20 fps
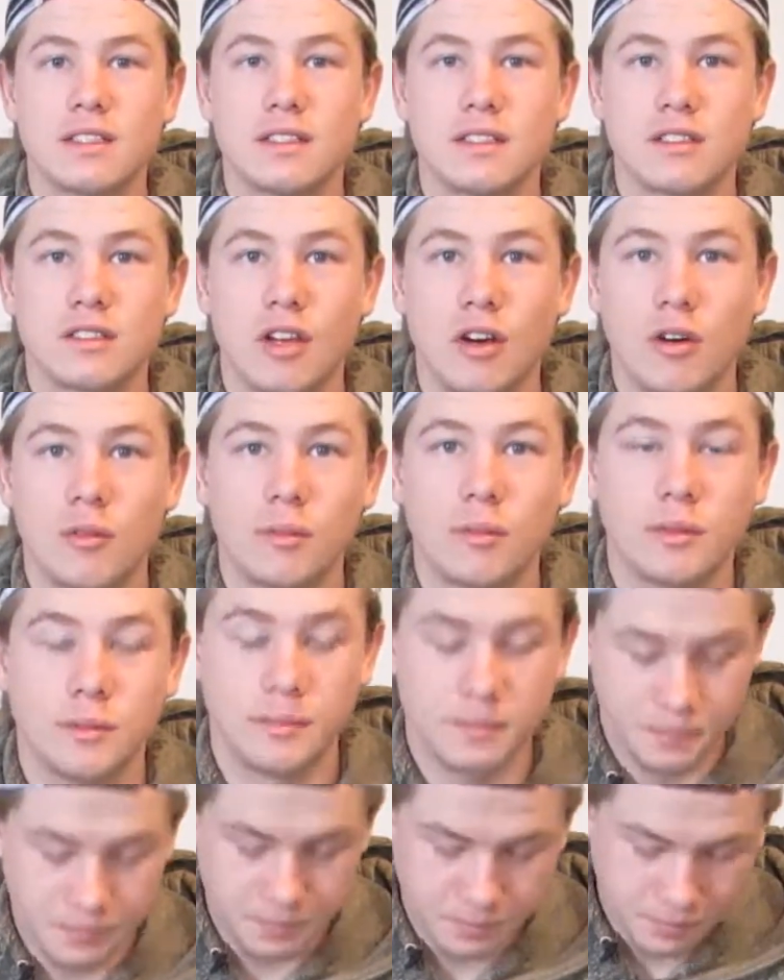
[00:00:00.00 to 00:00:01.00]
scope,
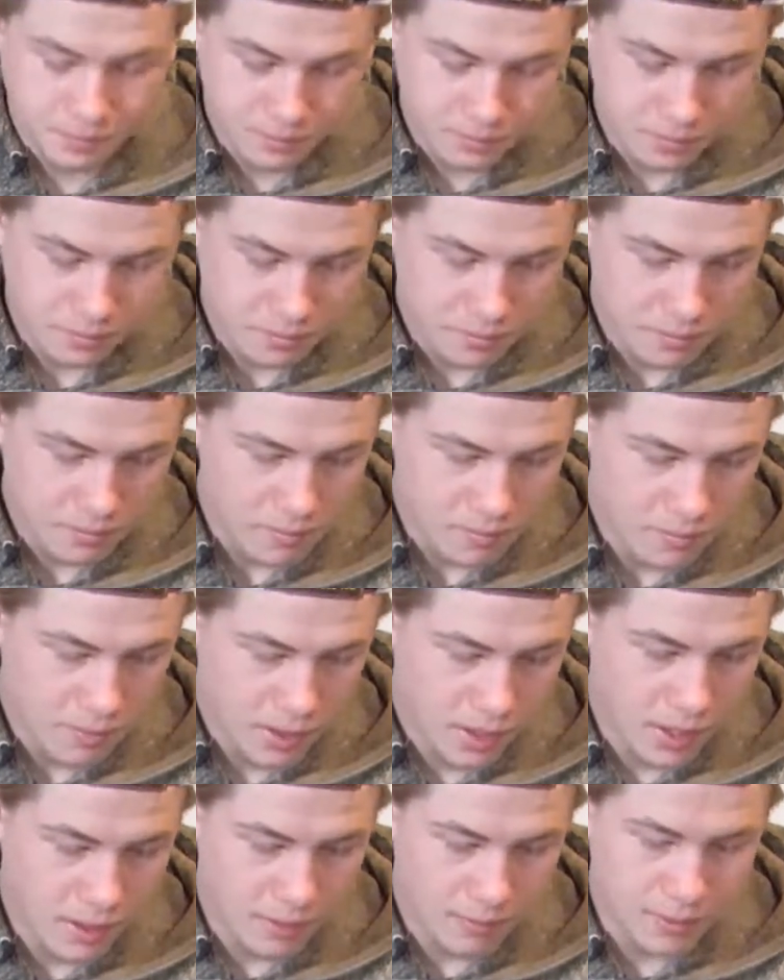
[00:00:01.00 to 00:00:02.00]

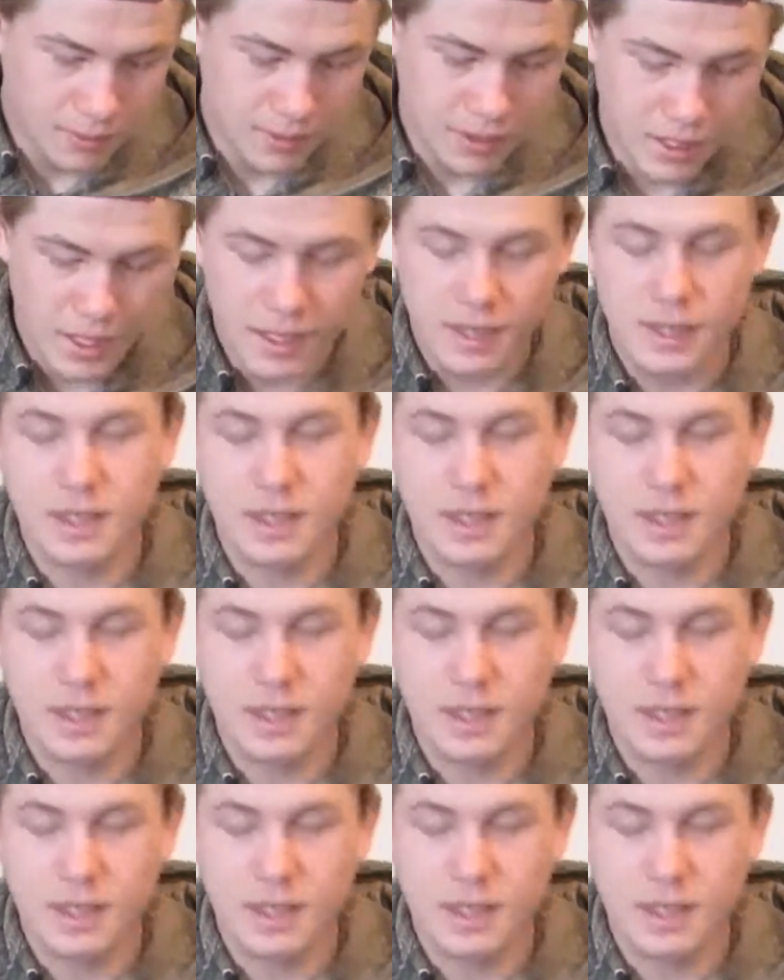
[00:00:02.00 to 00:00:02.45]
and what that